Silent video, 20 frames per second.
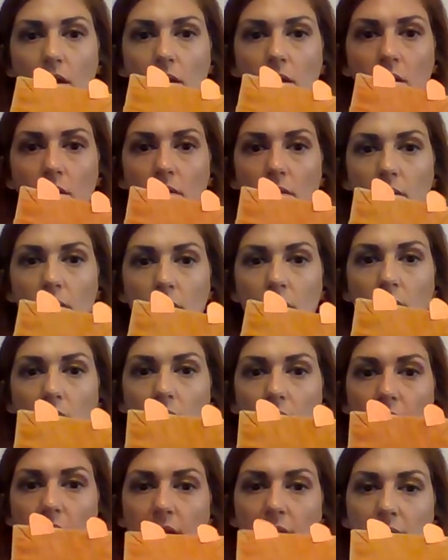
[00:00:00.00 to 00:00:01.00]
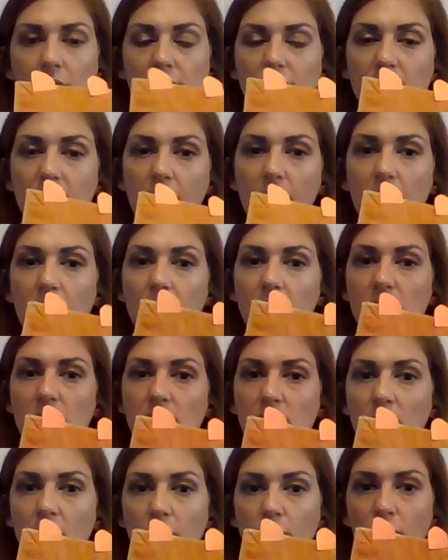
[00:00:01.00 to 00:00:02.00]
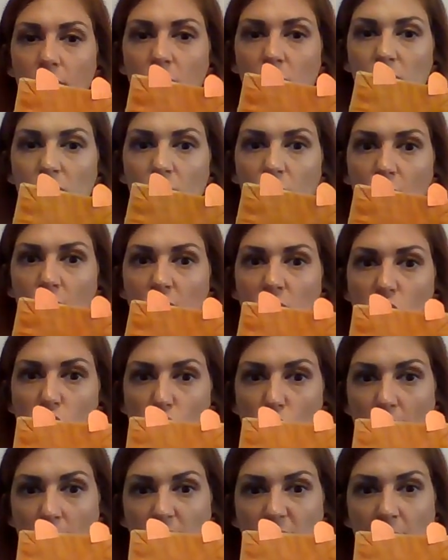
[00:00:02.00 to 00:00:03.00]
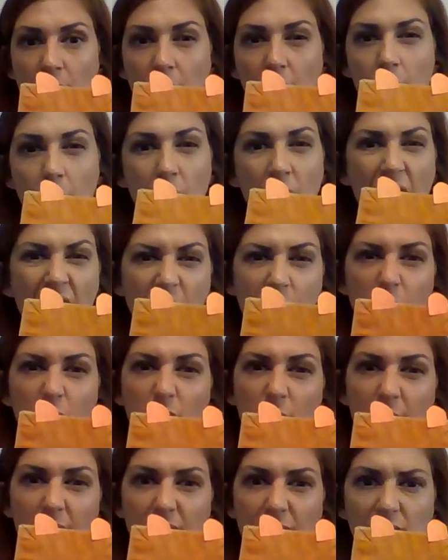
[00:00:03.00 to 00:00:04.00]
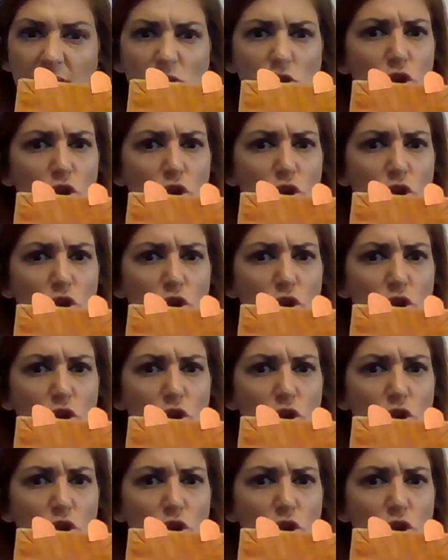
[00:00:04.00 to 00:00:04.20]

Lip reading: your little hairs on. So for his stripes, I'm going to kind of put them like this.